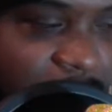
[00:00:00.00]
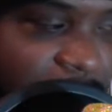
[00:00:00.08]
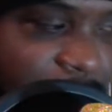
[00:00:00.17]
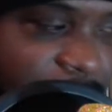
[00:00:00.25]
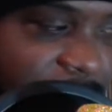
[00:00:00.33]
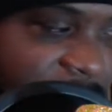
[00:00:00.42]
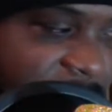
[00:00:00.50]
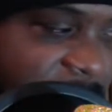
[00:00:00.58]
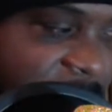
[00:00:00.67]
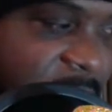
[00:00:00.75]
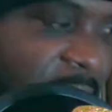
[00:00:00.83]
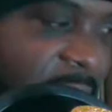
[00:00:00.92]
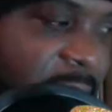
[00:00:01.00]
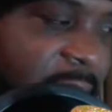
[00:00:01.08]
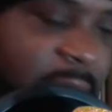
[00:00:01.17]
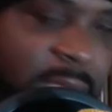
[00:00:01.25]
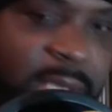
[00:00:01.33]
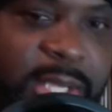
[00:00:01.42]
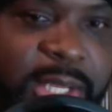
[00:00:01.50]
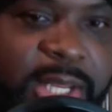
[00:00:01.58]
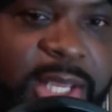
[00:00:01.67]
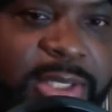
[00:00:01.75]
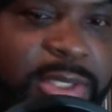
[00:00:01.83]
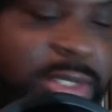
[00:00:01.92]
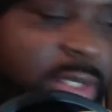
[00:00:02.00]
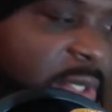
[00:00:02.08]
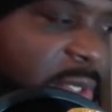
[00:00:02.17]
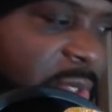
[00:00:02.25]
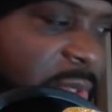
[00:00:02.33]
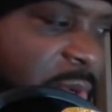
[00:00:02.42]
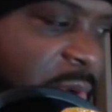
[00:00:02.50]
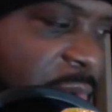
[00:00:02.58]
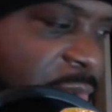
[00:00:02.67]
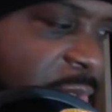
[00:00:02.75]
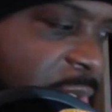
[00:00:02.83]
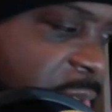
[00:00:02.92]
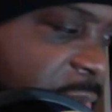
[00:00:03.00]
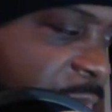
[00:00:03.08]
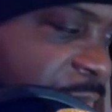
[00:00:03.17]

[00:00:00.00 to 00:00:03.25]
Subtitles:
But yeah, that's I was,